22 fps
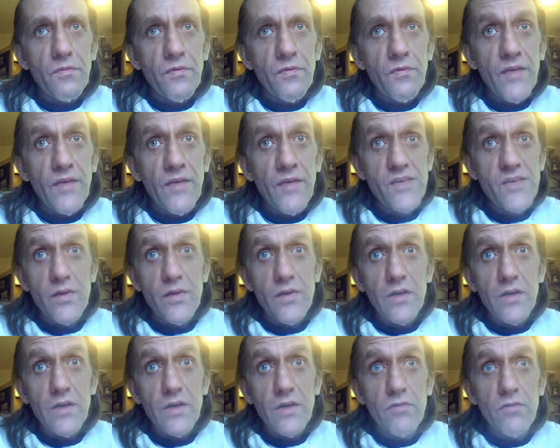that's when I
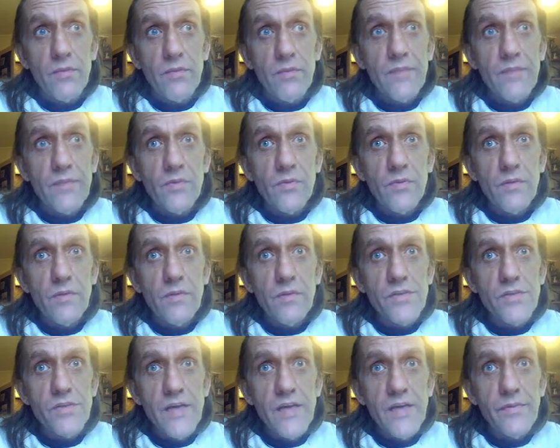could remember what
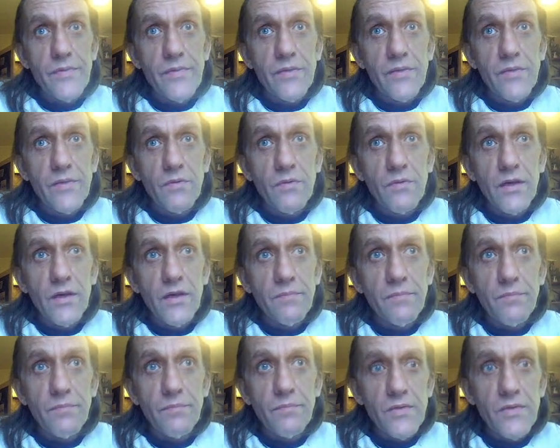was happening. Like
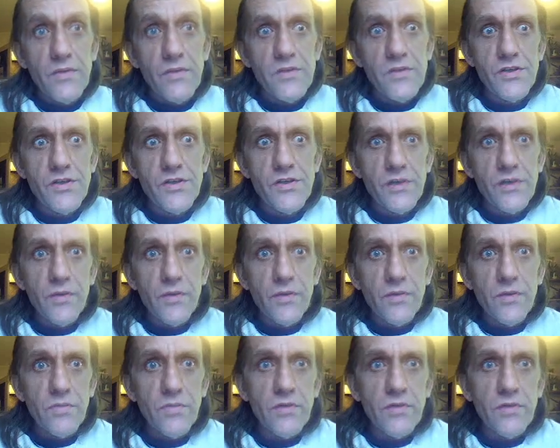most of the time, I
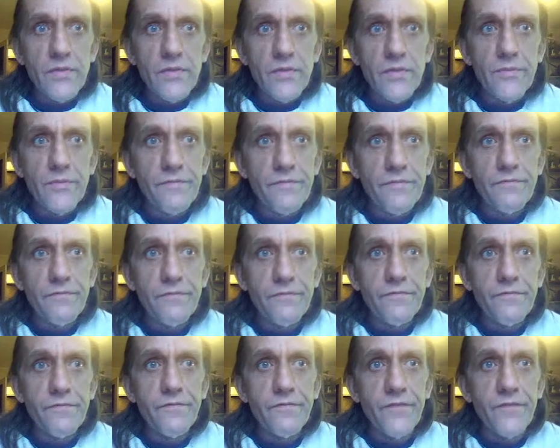couldn't remember
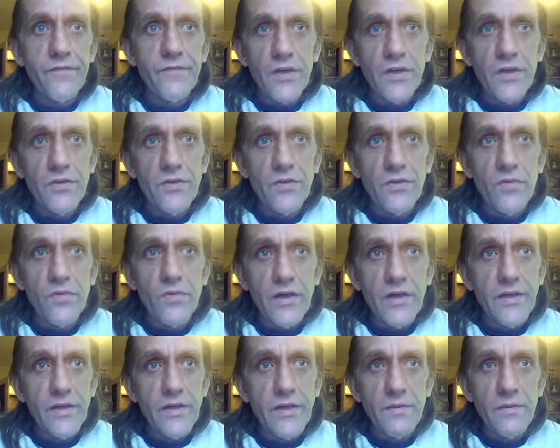fuck all
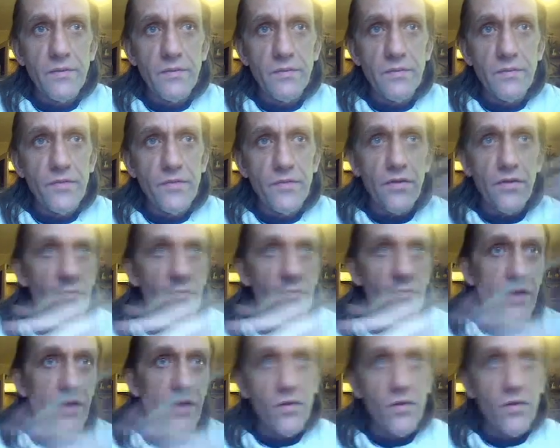like of
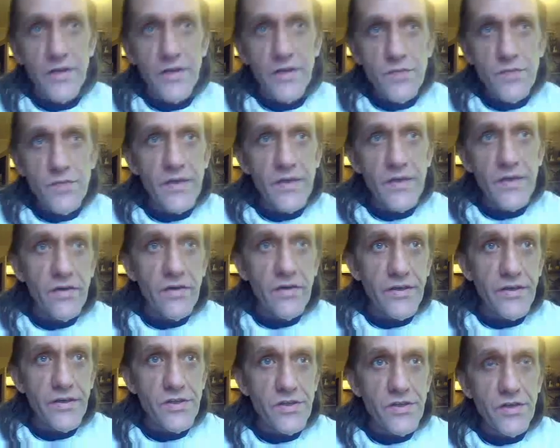the whole
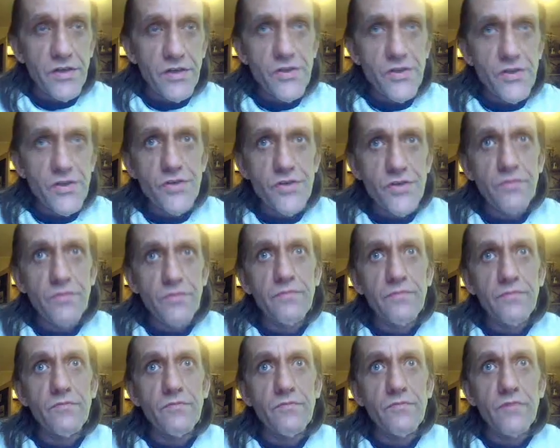experience. I just sort of
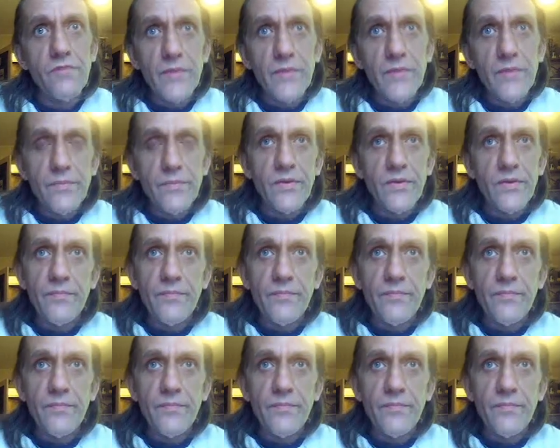remember